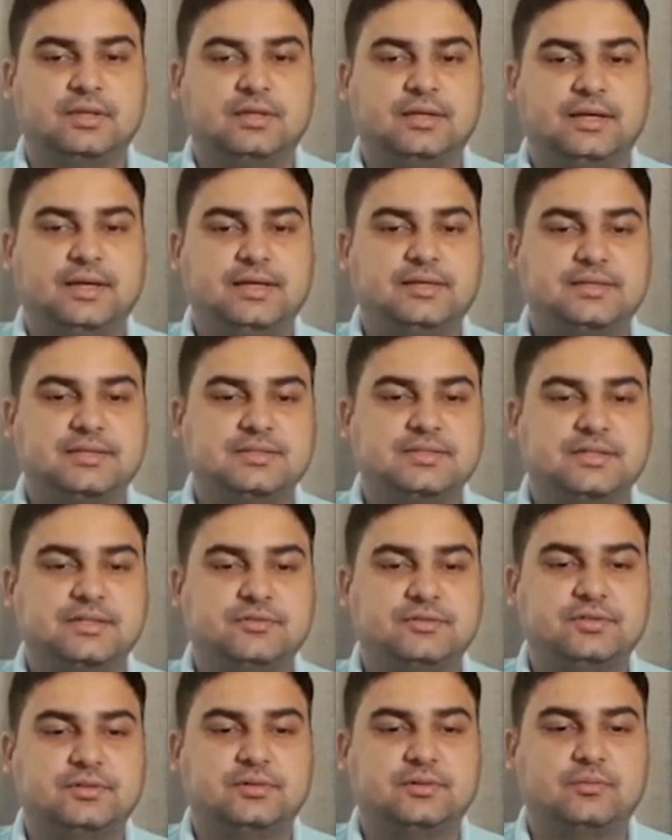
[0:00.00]
And
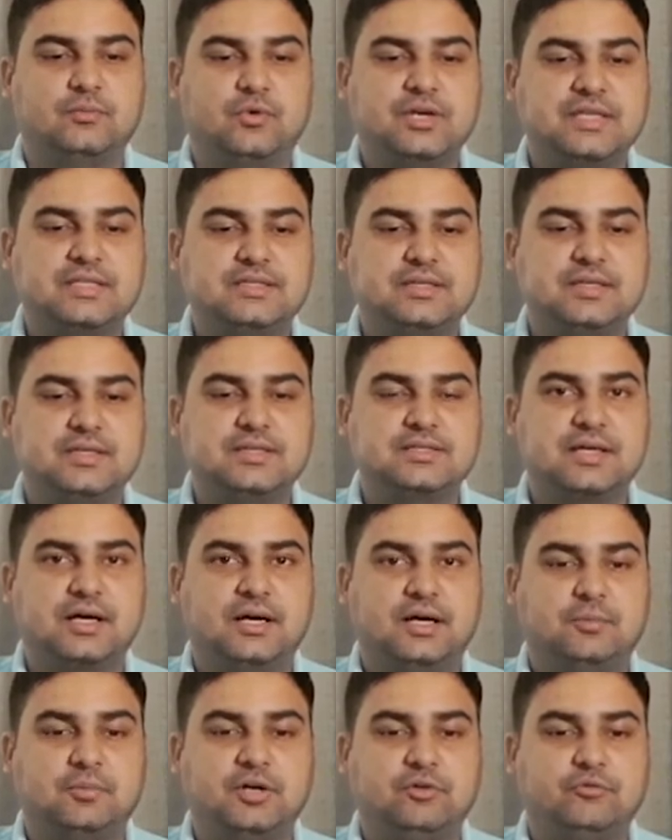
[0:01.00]
reserved buoyancy is
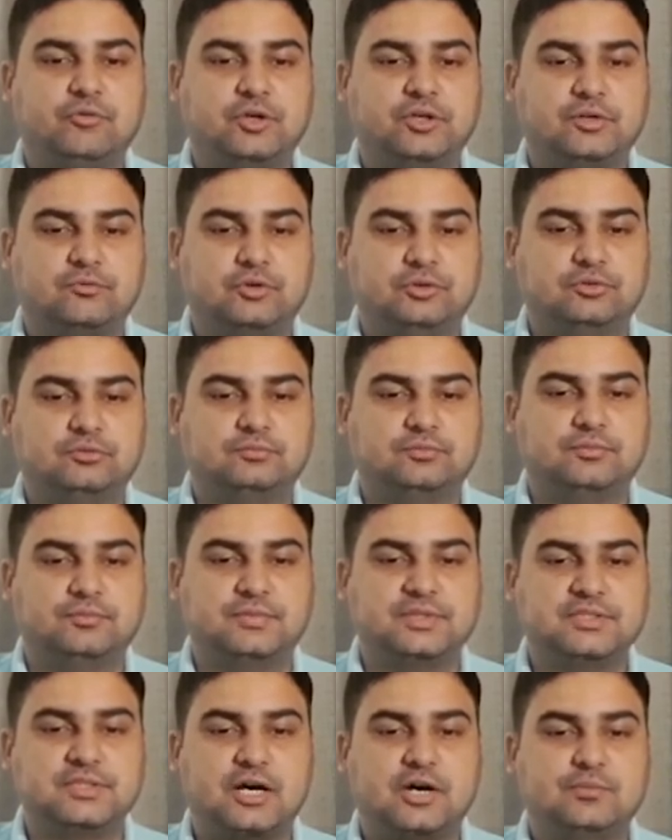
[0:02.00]
above water volume,
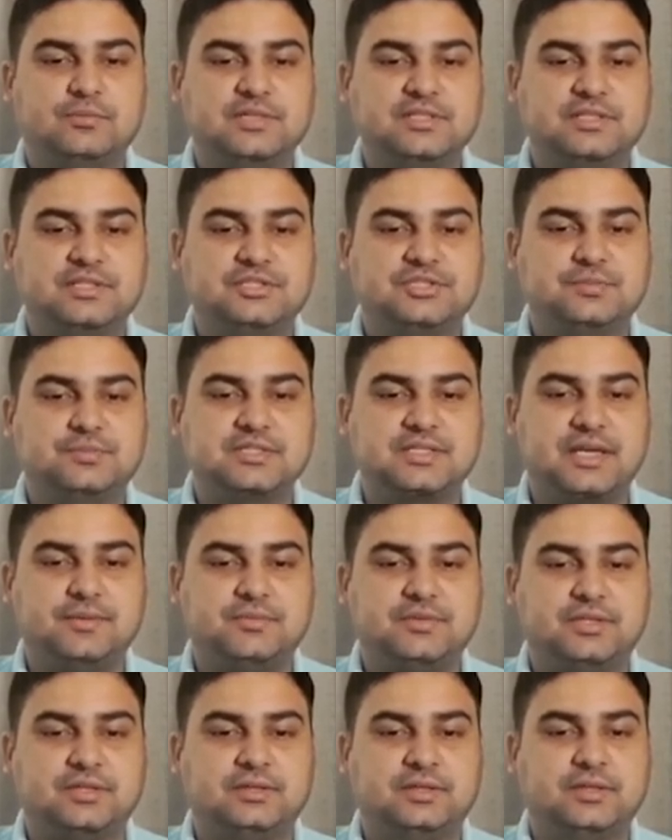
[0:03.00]
means how much the ship is
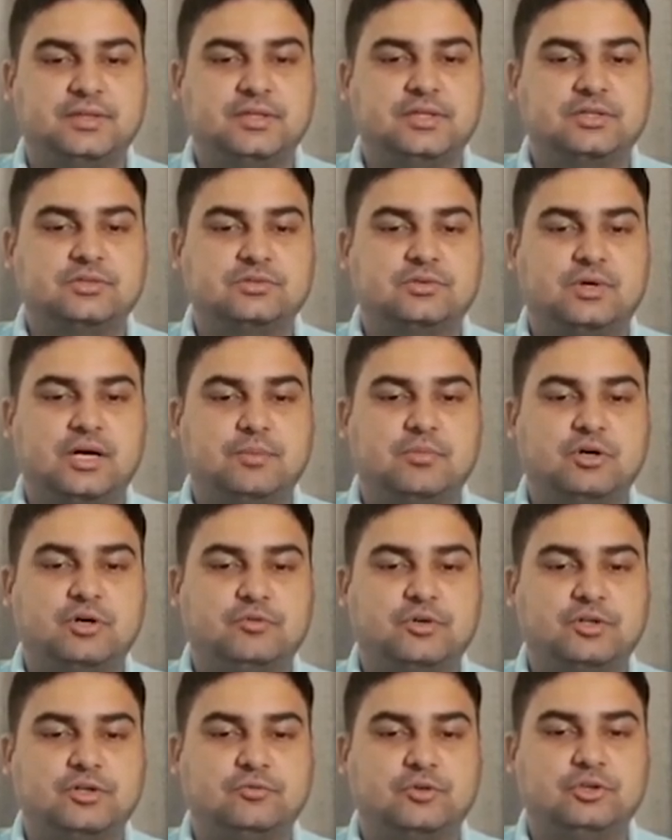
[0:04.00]
empty. So above
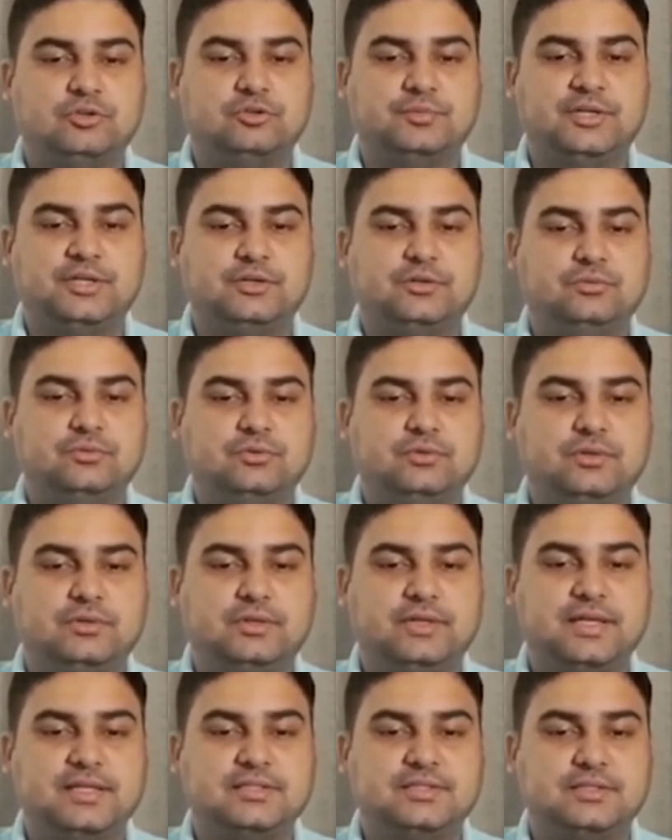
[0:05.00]
water volume into
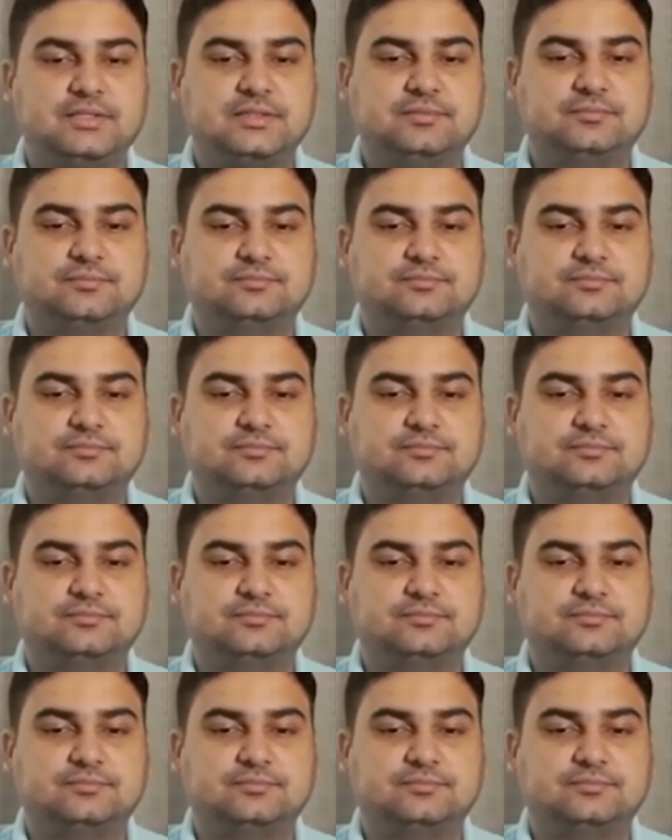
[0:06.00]
density.